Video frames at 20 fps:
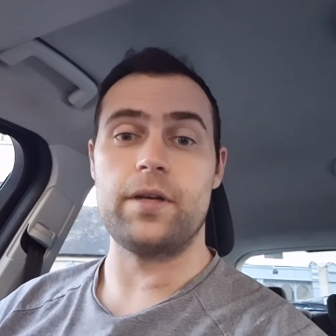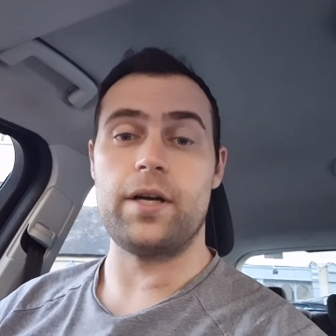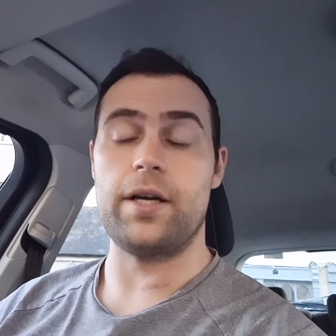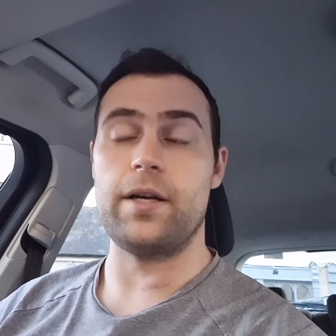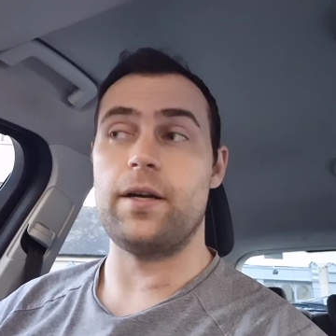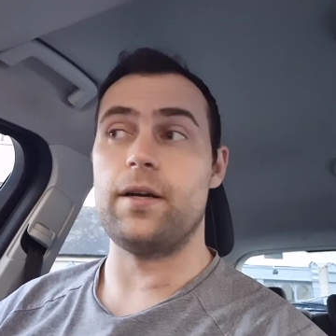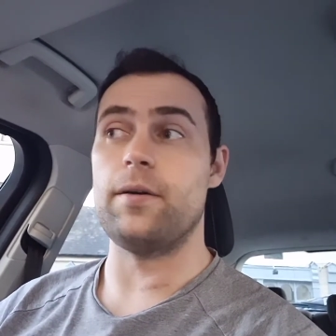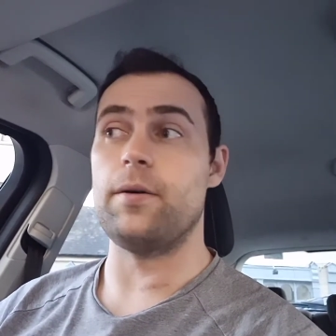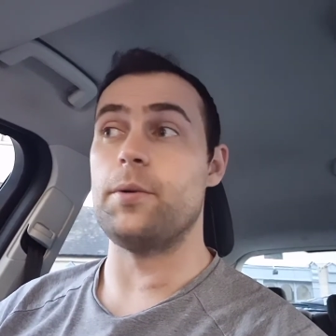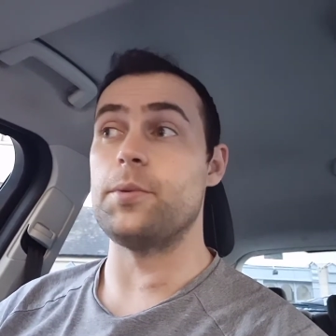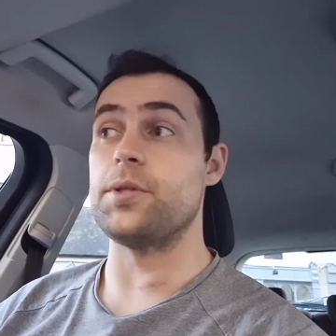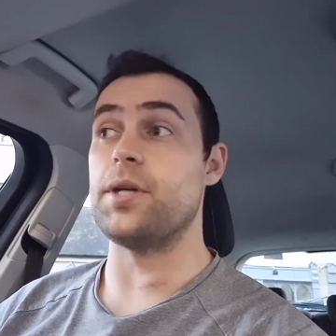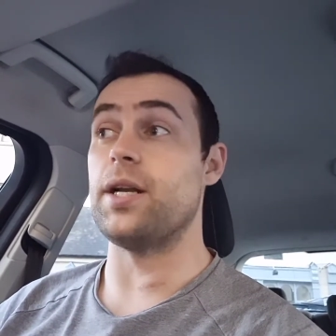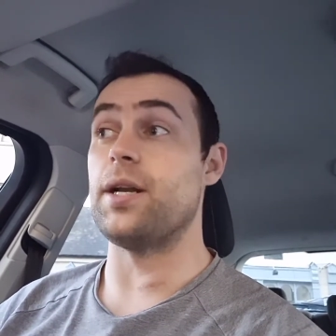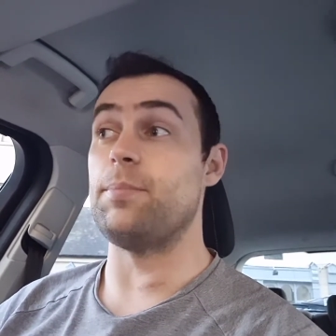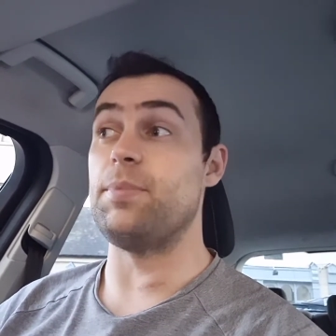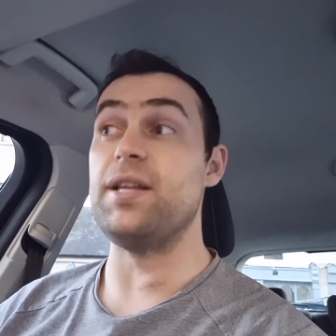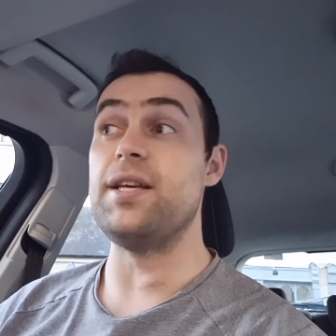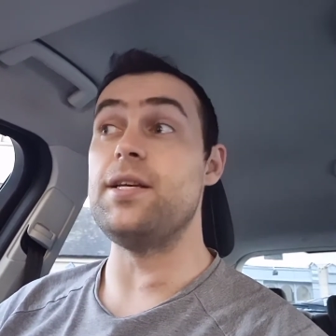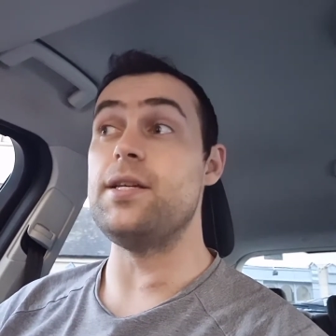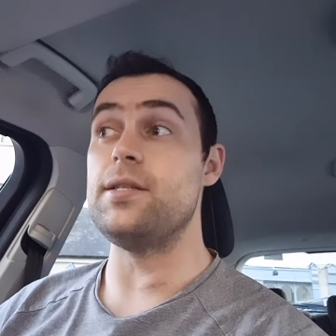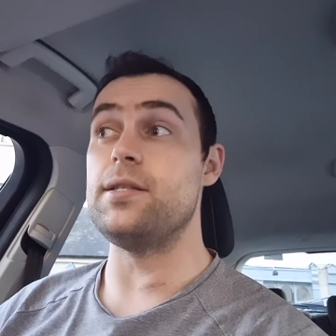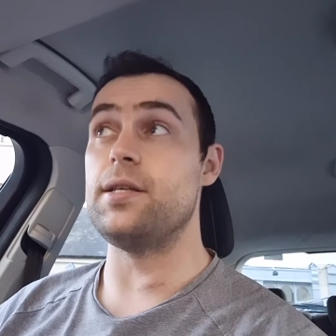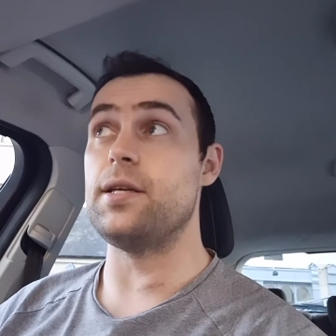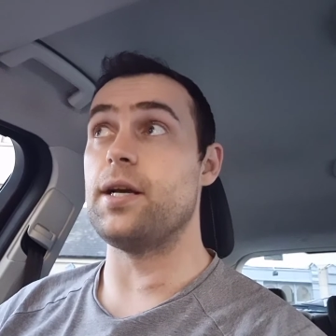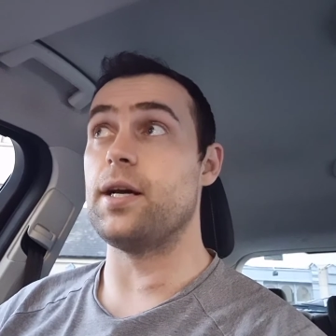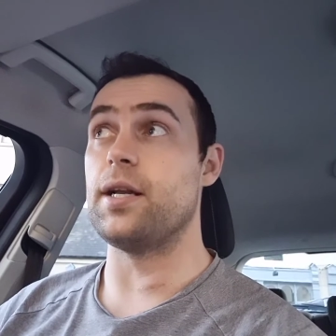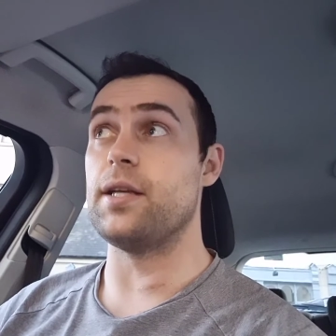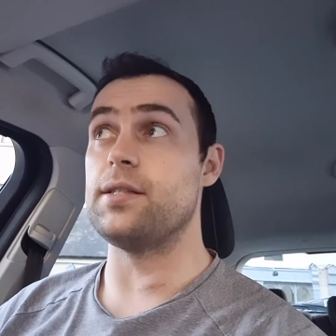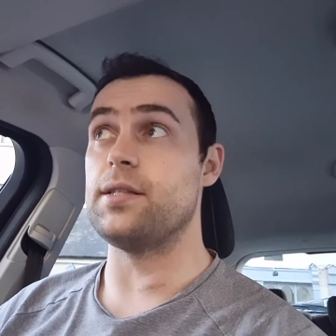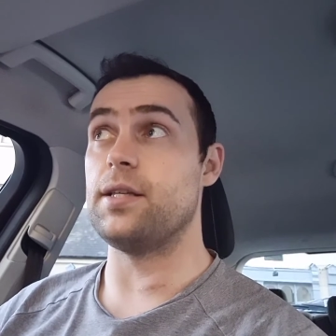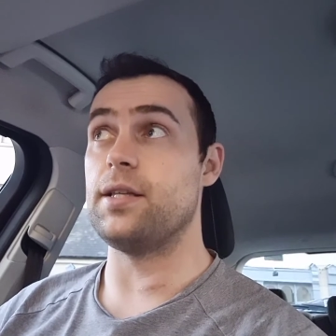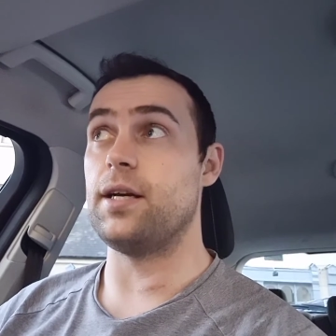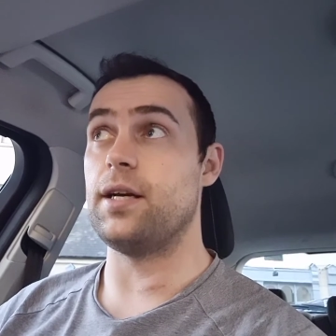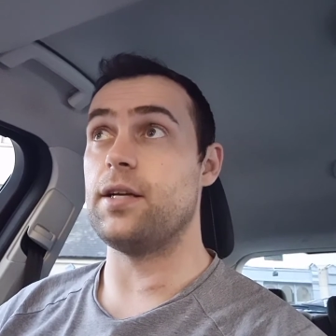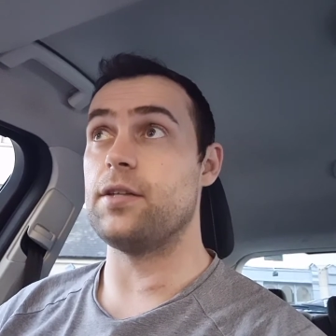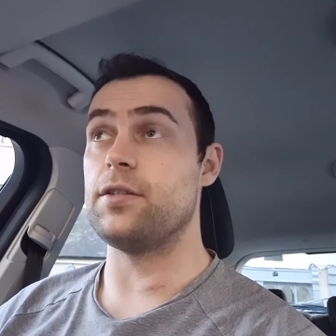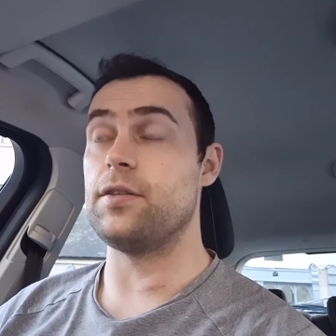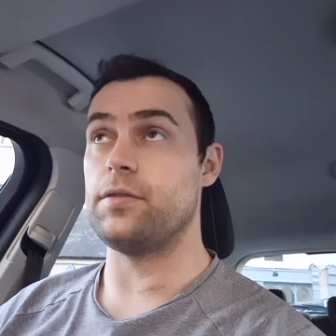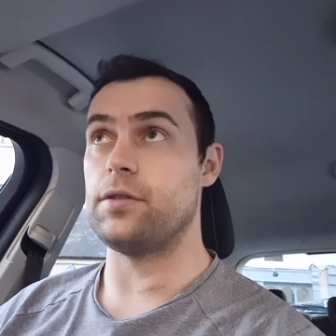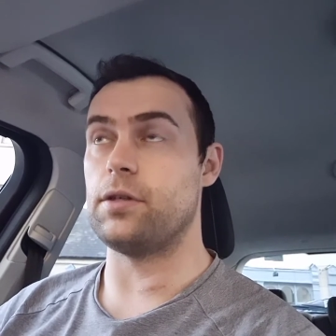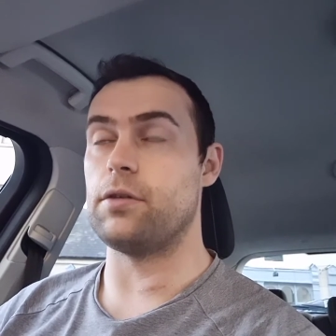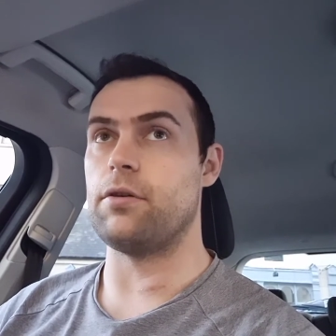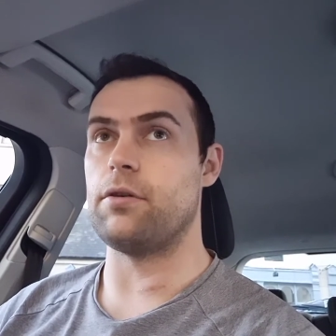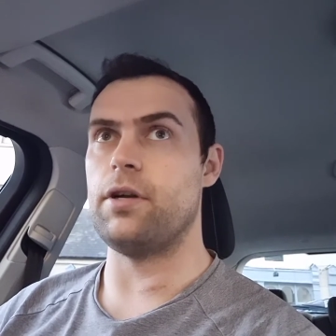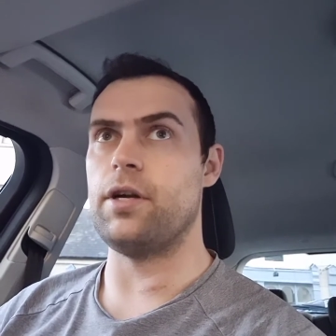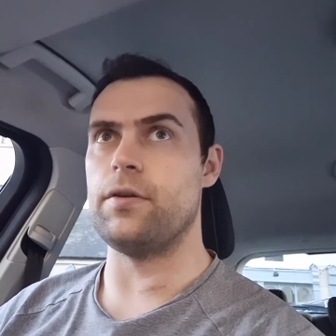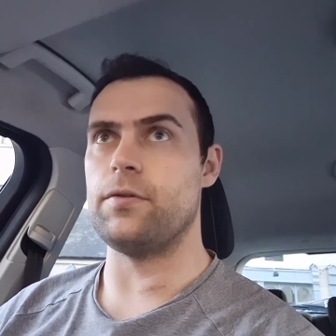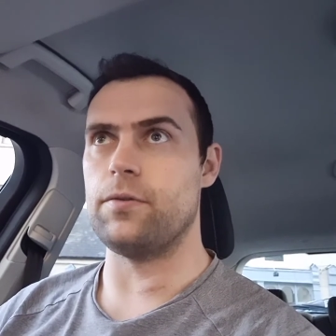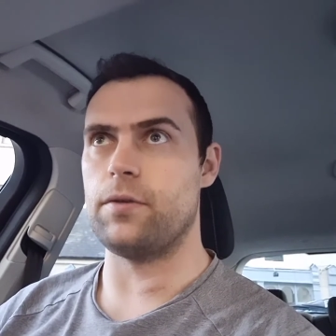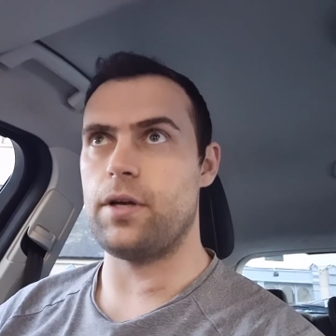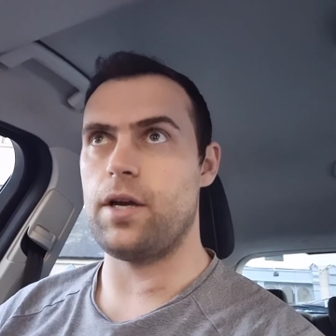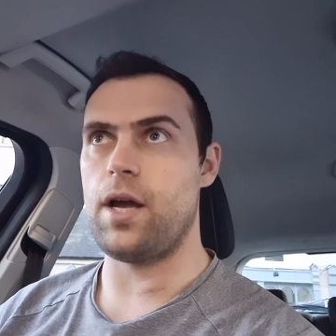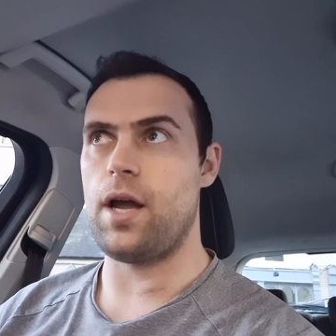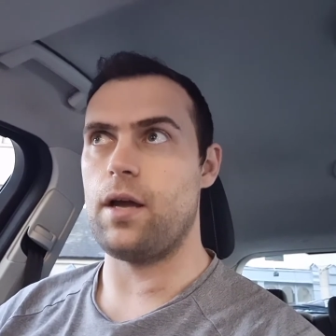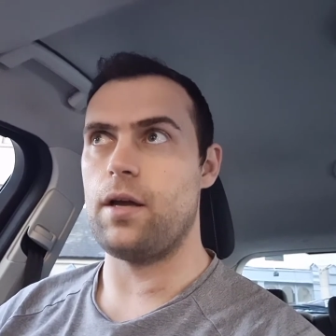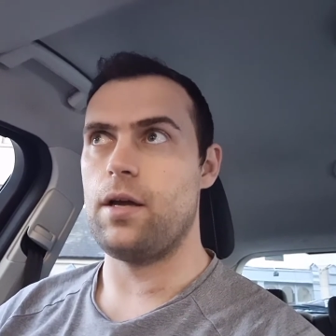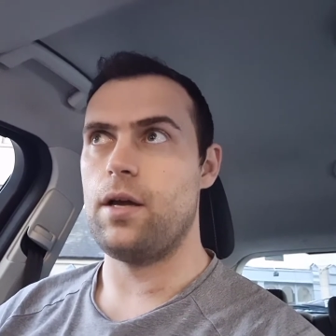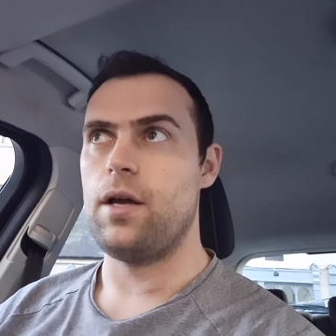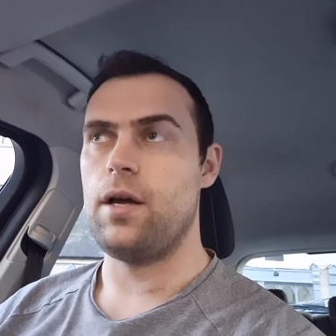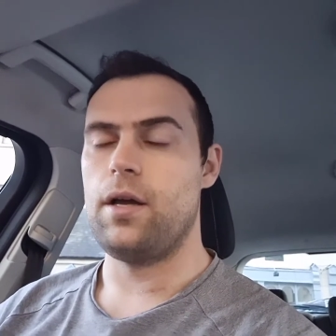I was kind of pleased he kind of said that kind of stuff. I was like, great, okay.